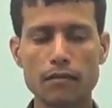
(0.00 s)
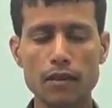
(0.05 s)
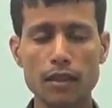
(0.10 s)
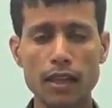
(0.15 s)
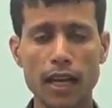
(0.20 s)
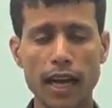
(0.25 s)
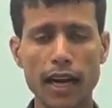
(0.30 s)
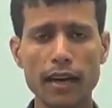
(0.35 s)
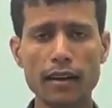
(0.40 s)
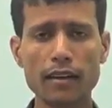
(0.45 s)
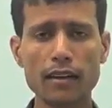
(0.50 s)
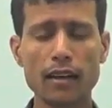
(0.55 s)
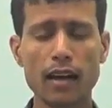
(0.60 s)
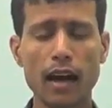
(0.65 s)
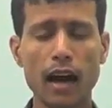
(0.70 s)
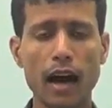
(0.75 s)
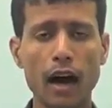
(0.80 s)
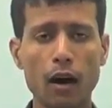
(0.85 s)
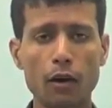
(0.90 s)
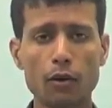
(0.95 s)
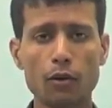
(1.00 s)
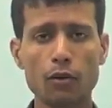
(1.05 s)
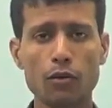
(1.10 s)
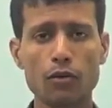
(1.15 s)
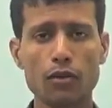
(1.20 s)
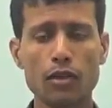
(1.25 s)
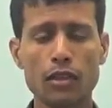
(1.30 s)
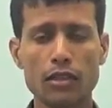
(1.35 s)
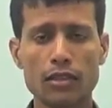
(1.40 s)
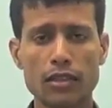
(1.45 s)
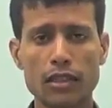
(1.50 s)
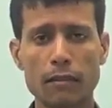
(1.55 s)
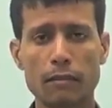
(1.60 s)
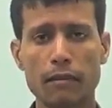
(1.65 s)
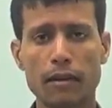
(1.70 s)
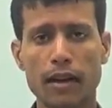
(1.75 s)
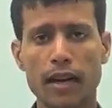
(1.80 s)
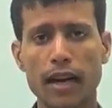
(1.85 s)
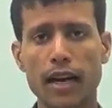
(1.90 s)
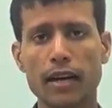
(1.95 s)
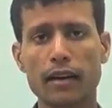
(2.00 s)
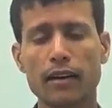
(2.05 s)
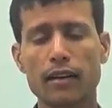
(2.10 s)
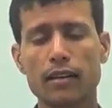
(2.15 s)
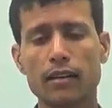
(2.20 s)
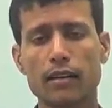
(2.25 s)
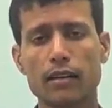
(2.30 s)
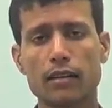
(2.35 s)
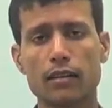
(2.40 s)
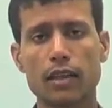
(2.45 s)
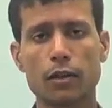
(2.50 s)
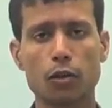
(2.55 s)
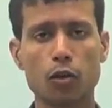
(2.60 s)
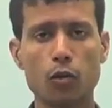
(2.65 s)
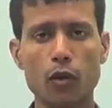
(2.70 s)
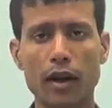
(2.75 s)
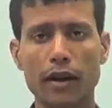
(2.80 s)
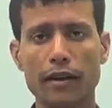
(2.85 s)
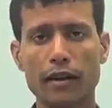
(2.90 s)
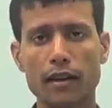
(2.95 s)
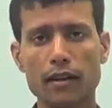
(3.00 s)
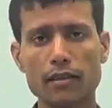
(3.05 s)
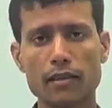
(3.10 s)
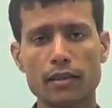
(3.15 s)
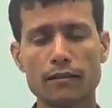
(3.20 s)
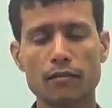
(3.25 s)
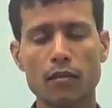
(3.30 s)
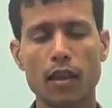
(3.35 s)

And how to subtract the two vectors,